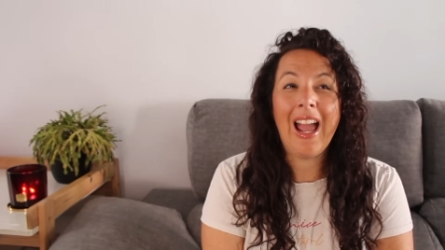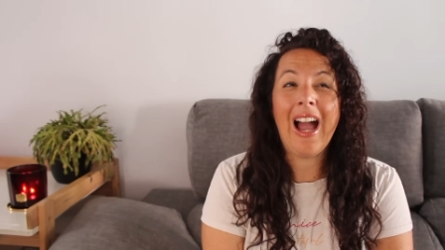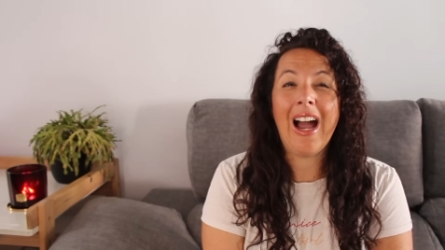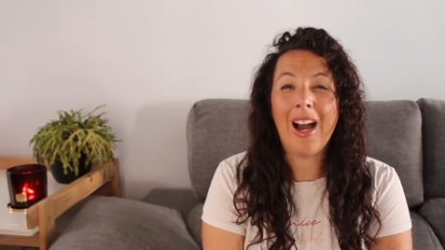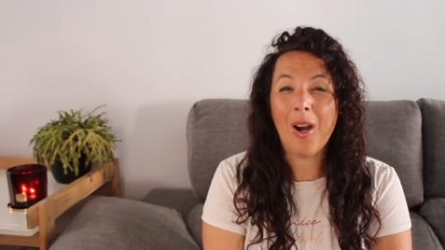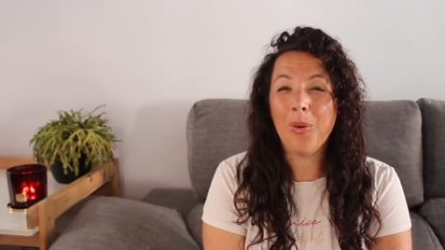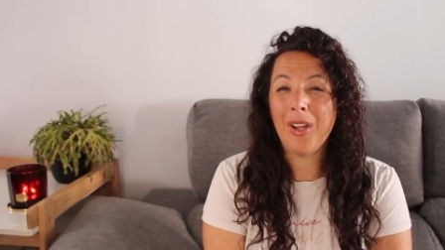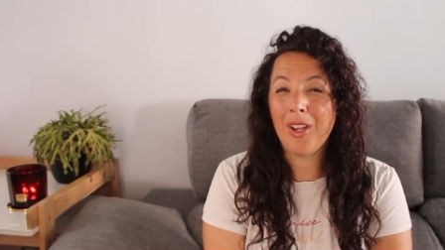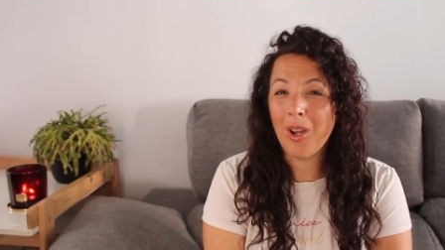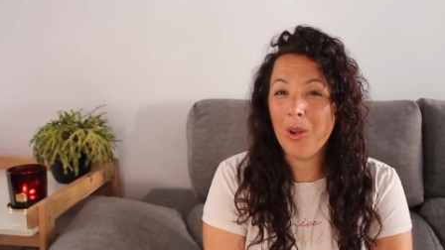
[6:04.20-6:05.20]
how
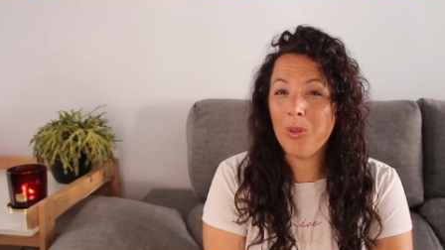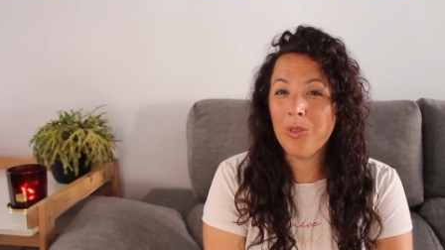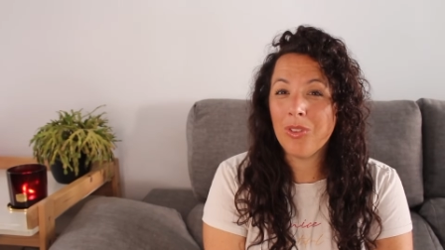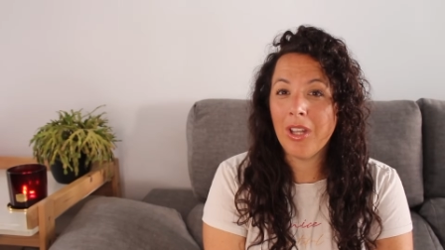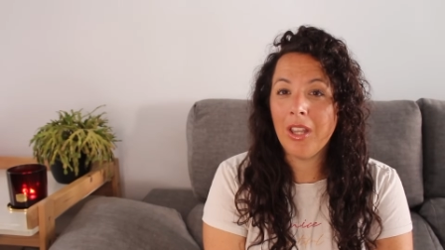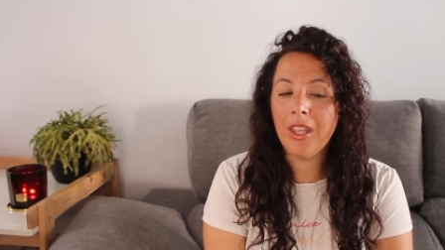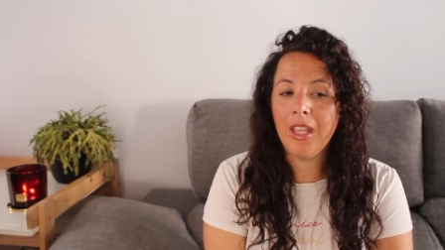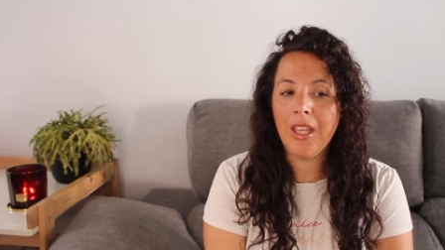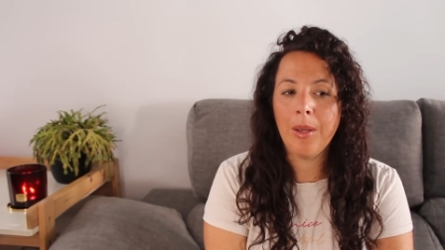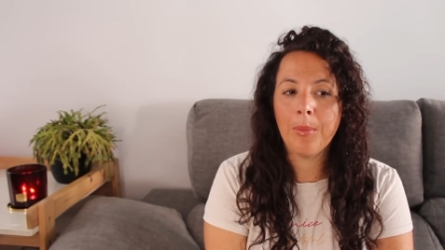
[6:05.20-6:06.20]
it goes,
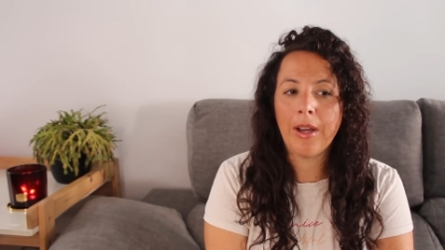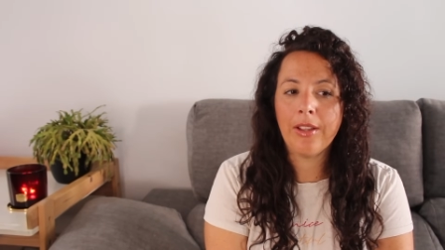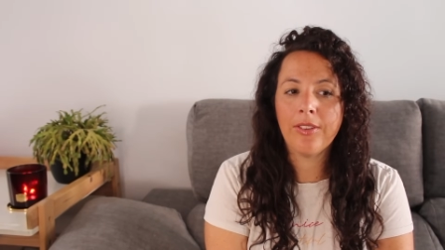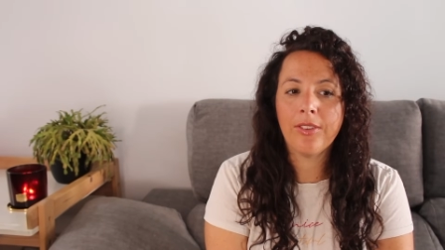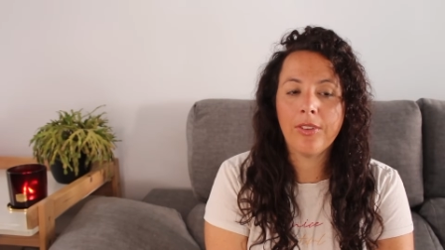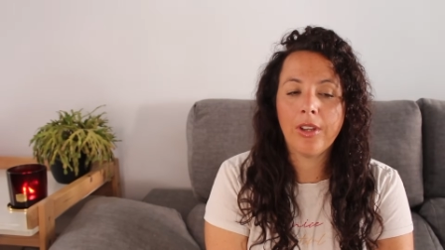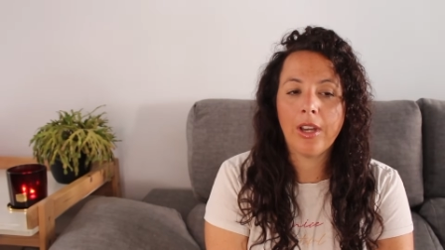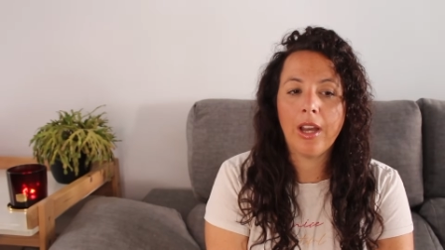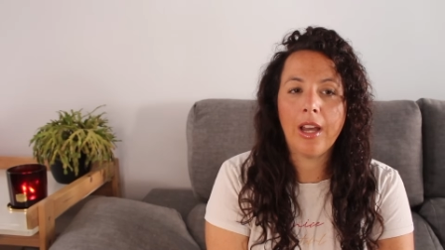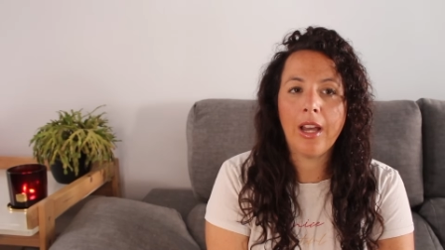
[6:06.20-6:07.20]
the mask,
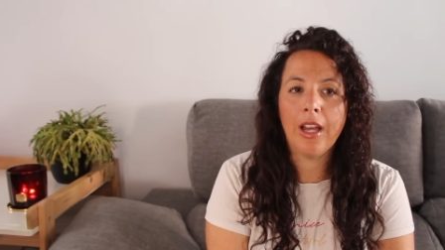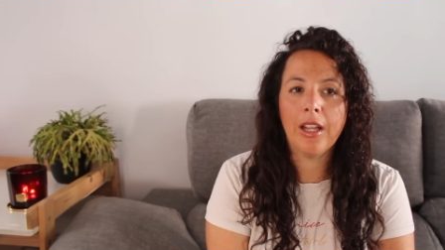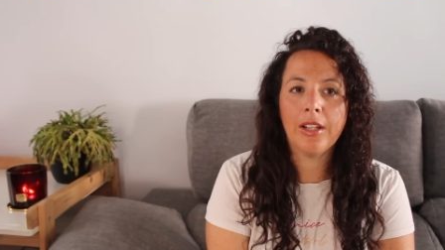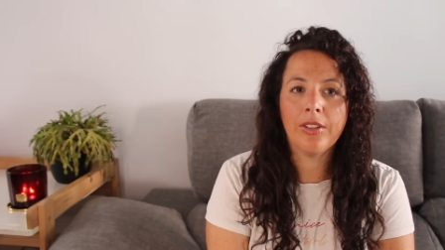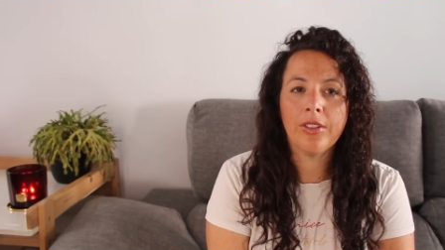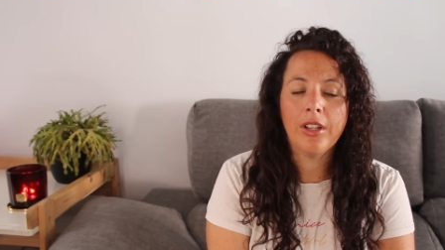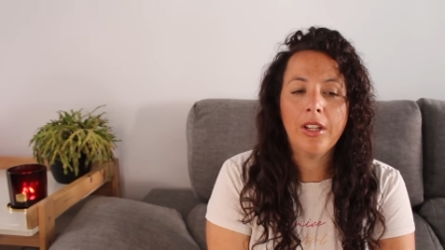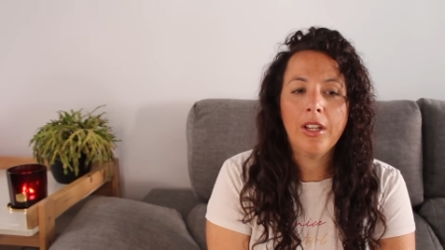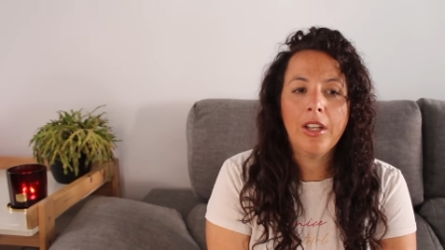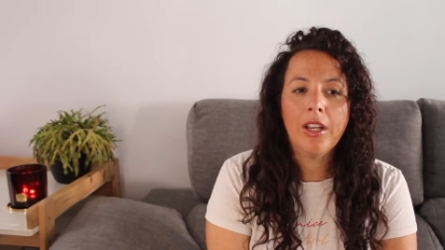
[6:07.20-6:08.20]
and
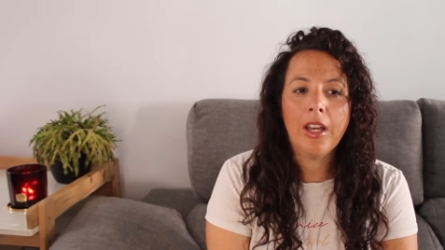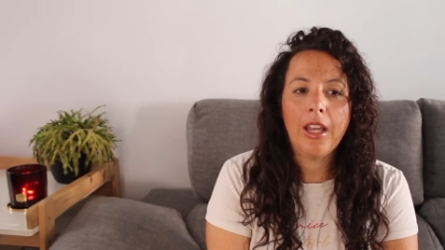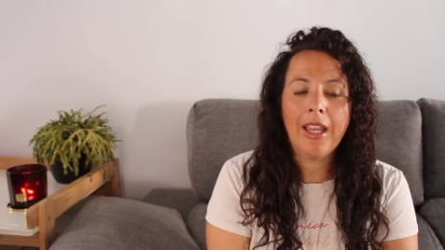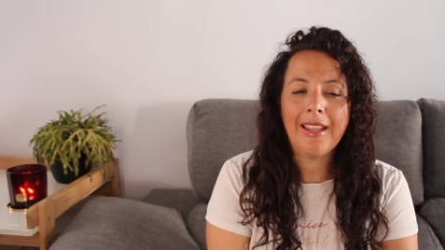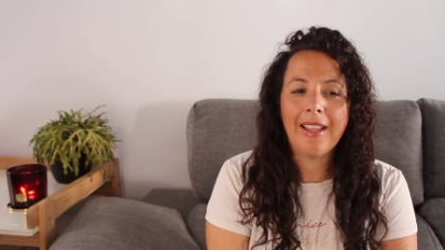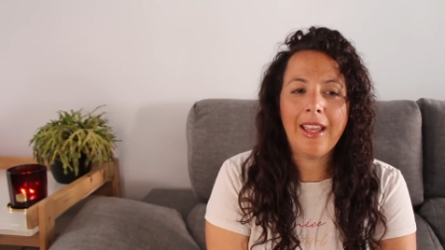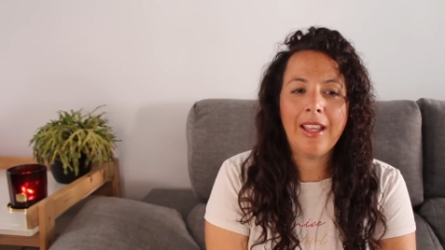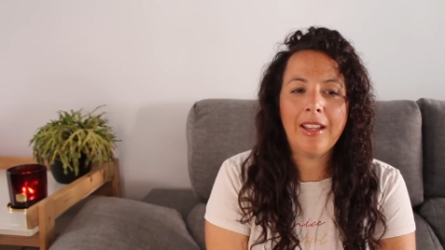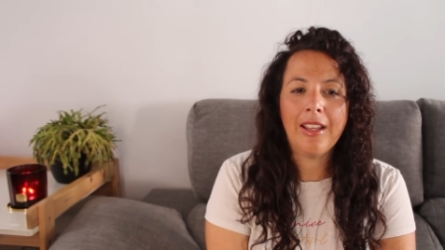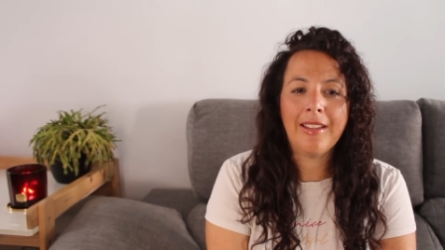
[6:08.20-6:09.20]
it,
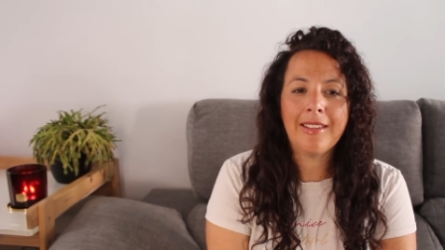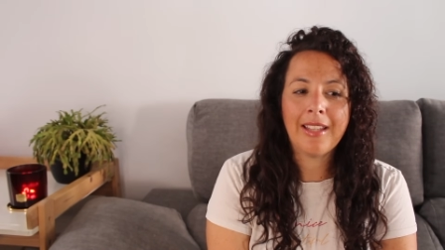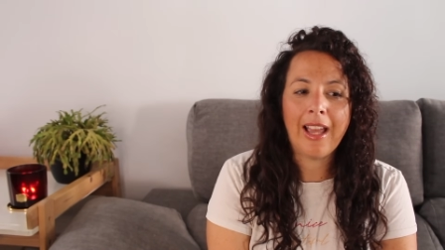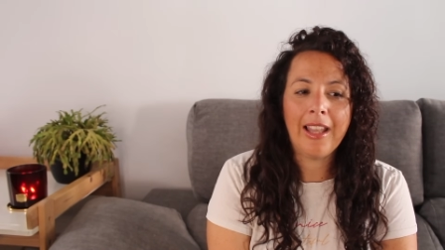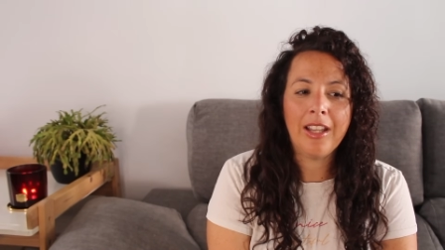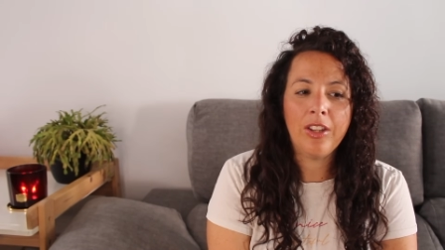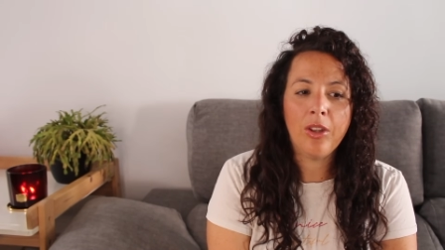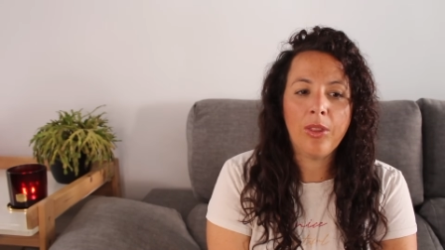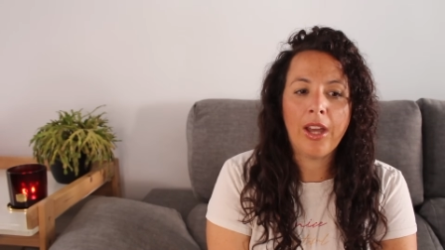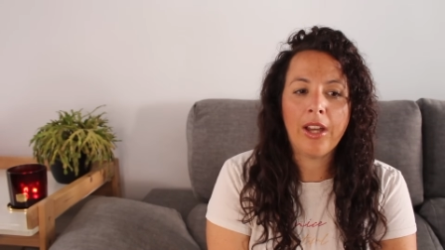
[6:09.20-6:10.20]
it is telling
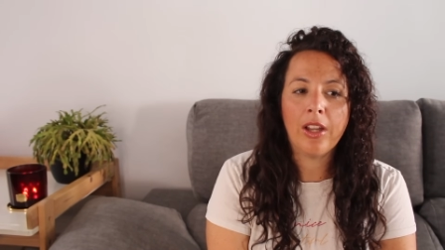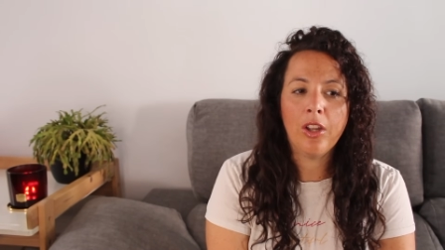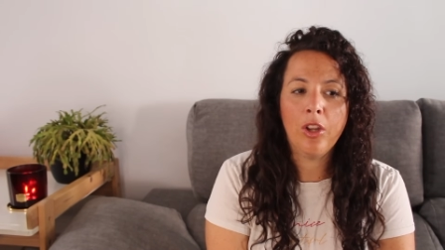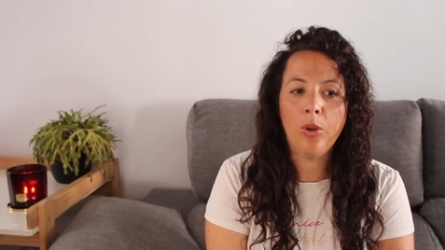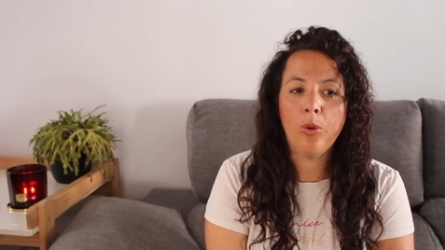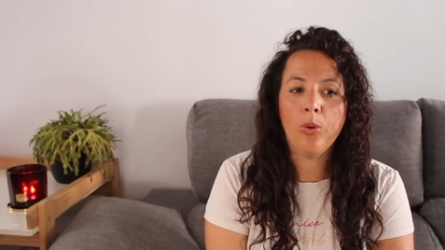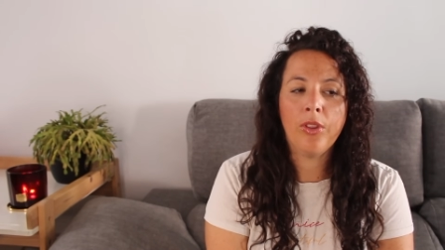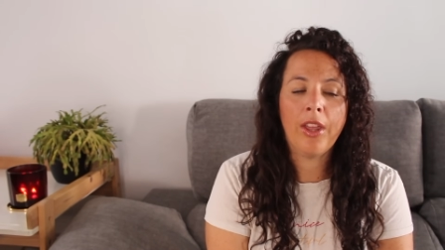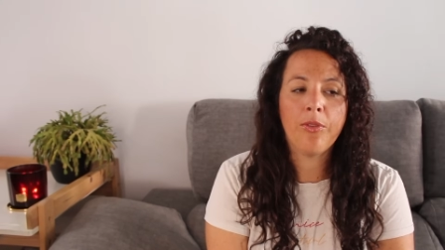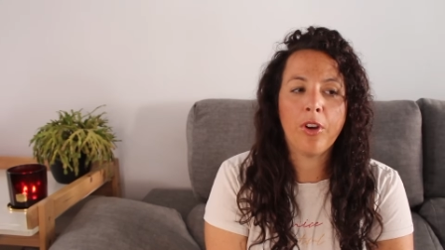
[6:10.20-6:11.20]
you that who
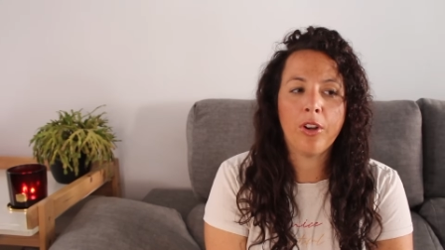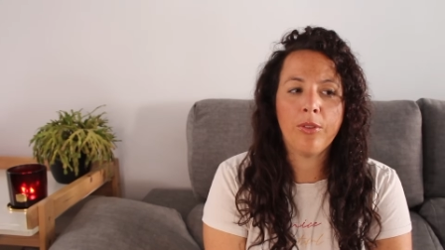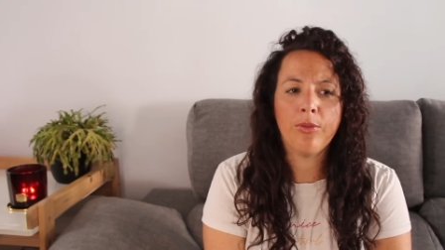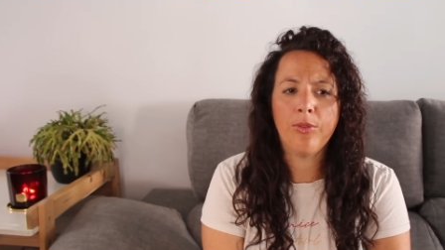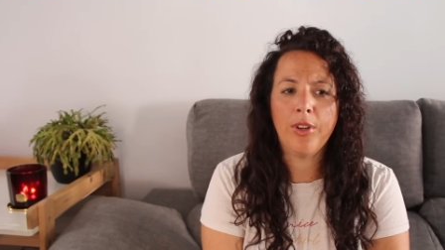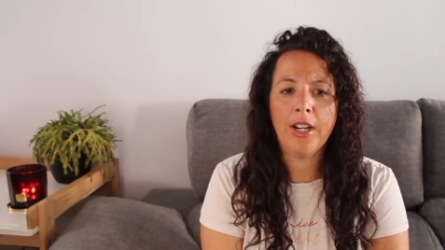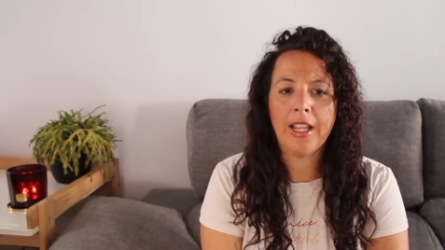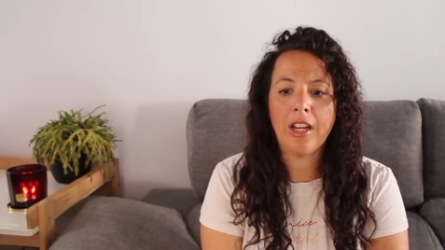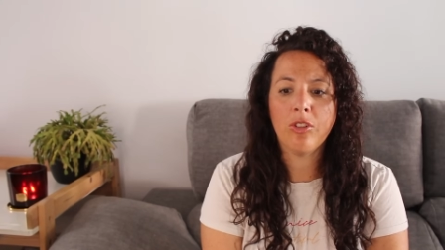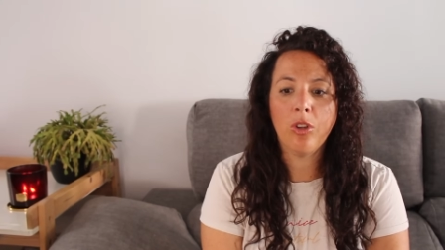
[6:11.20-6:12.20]
they've got to
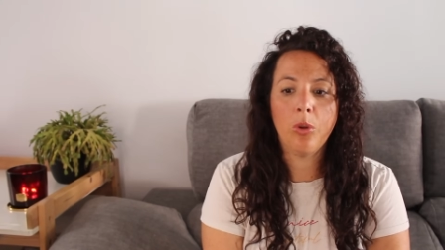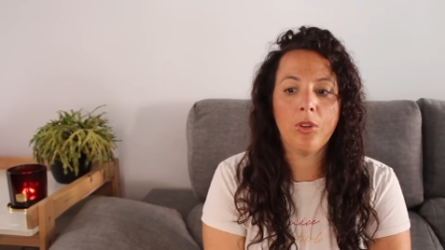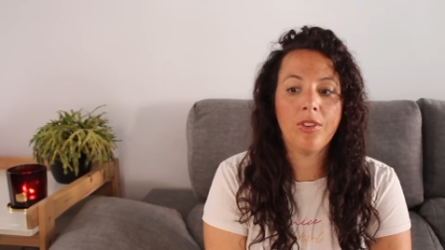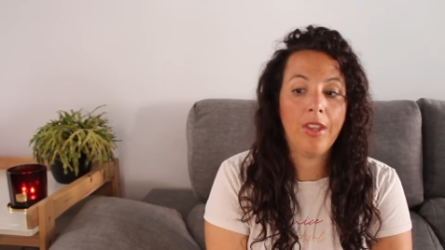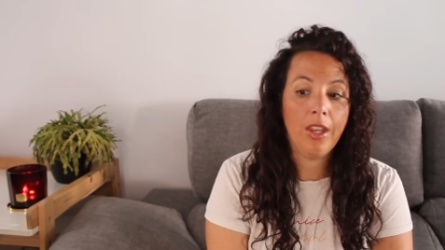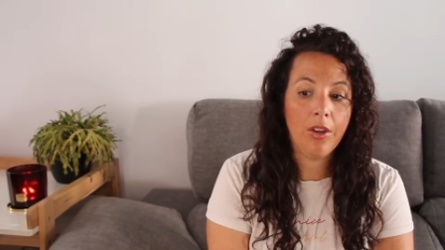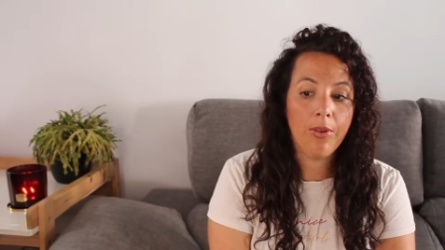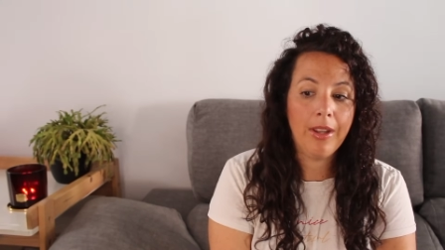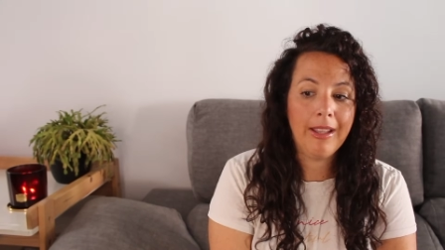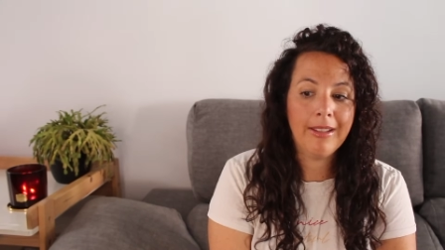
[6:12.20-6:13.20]
realize who the singer
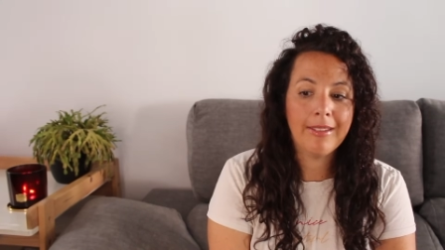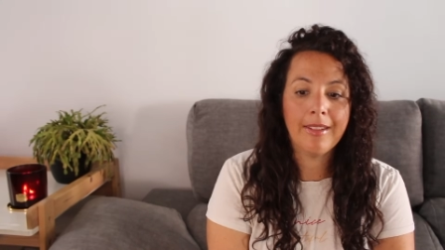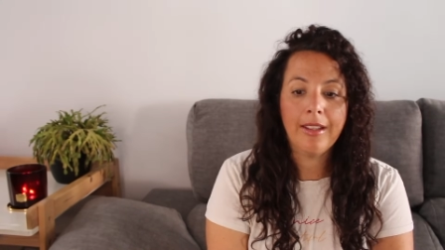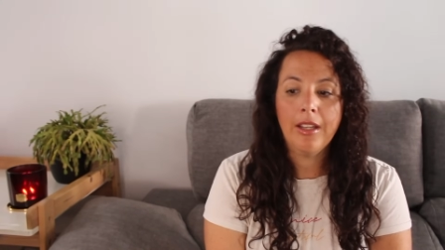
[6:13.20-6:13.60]
is,